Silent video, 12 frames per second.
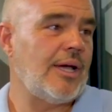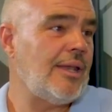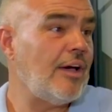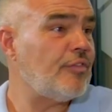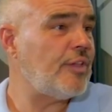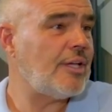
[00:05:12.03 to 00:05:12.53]
I
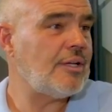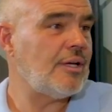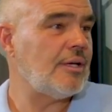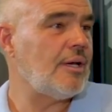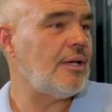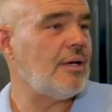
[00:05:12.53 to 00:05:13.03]
love that.
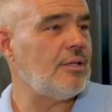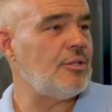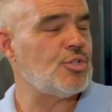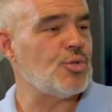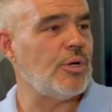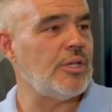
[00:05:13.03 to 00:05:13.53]
I
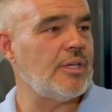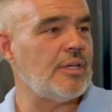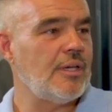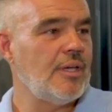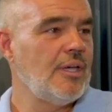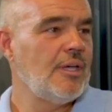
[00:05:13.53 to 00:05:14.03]
enjoy
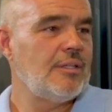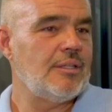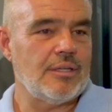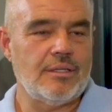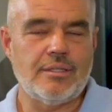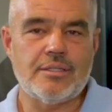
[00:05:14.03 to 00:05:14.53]
the
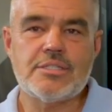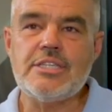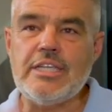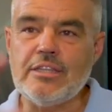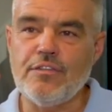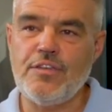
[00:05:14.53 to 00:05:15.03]

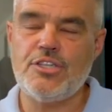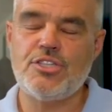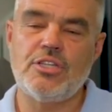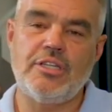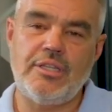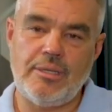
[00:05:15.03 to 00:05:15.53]
seeing the
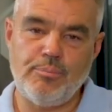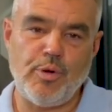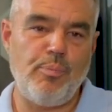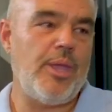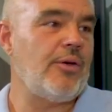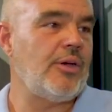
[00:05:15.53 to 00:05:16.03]
vision and then
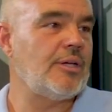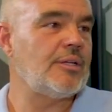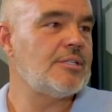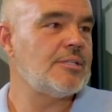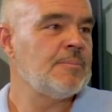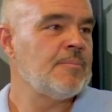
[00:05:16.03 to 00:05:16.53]
preparing
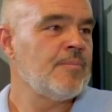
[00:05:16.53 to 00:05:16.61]
it,